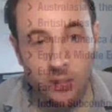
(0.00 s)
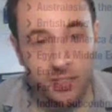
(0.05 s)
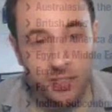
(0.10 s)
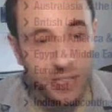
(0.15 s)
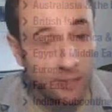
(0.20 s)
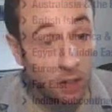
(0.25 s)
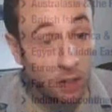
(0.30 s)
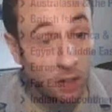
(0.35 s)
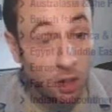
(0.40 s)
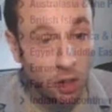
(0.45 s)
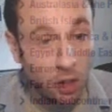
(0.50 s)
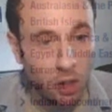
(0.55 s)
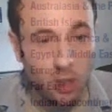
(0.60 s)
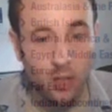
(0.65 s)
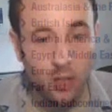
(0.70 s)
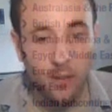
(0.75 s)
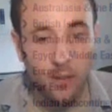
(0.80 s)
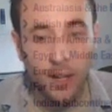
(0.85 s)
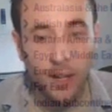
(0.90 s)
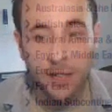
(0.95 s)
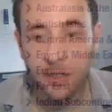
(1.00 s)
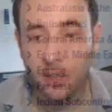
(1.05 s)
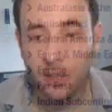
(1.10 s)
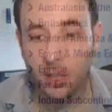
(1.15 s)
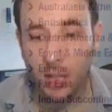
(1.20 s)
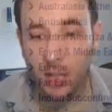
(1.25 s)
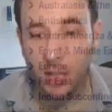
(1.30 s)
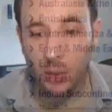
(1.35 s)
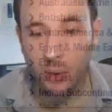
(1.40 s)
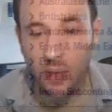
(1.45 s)
So let's have a little look at that. So
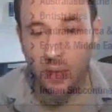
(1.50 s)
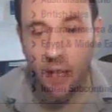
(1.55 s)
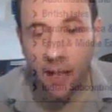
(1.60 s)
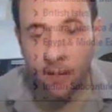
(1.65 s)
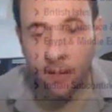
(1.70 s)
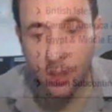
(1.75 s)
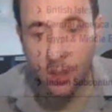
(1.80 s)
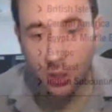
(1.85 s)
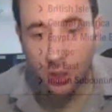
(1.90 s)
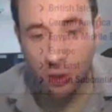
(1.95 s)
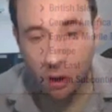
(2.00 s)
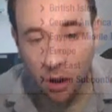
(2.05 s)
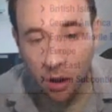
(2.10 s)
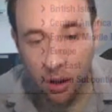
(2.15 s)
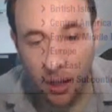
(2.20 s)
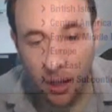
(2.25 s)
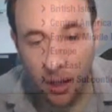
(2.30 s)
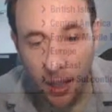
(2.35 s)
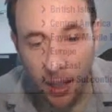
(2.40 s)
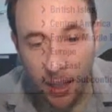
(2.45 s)
I'm going to go in and have a little look